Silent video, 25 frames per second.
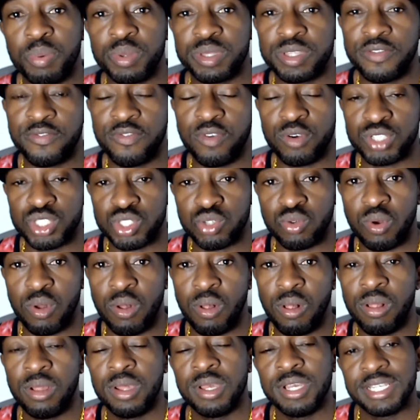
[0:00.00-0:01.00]
the virtual
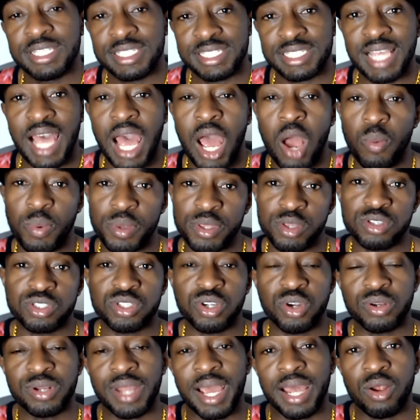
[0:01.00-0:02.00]
sound when you
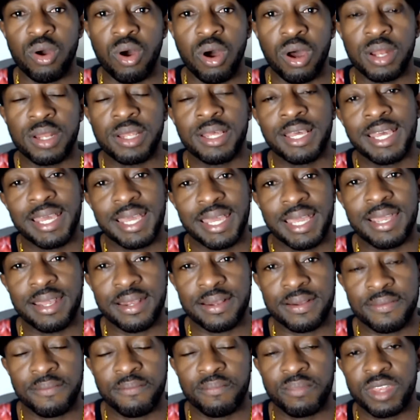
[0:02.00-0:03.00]
turn that on
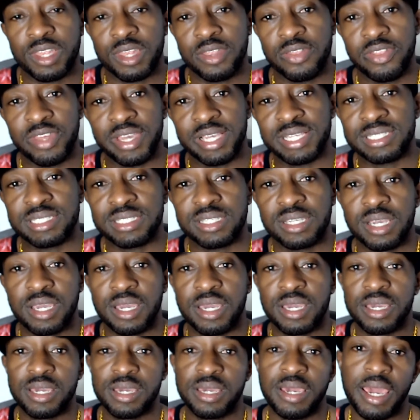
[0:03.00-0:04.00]
in this
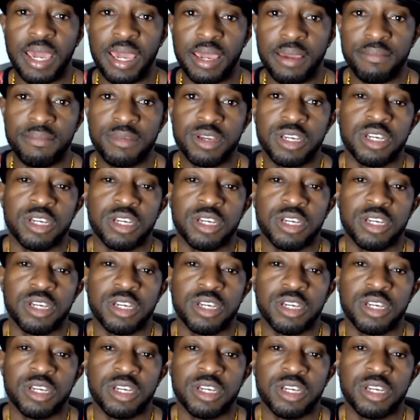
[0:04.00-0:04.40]
game.